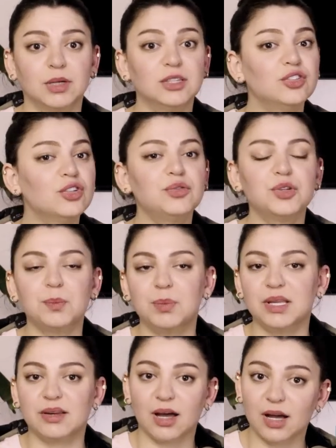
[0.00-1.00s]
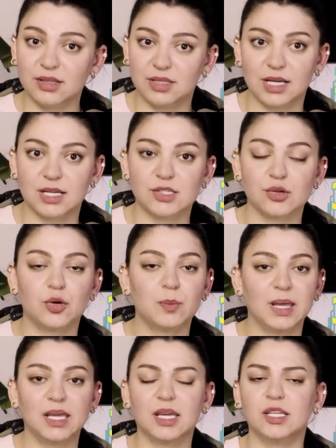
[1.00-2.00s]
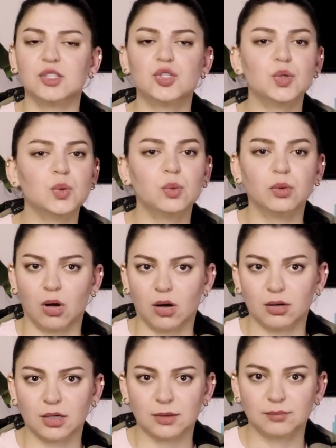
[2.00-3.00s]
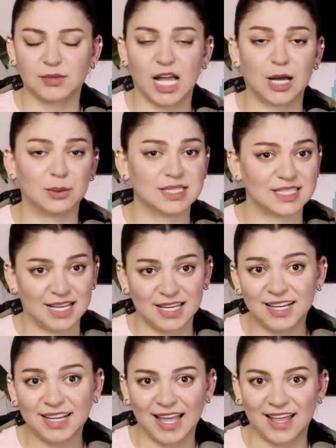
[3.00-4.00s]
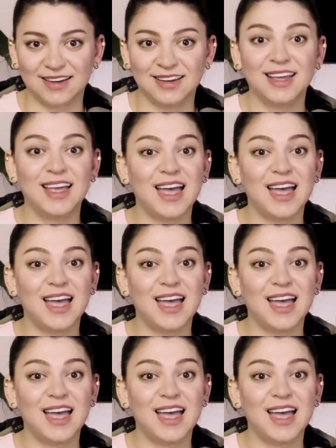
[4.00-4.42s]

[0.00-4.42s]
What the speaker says: but don't repeat ideas or make it too long. I will say it again.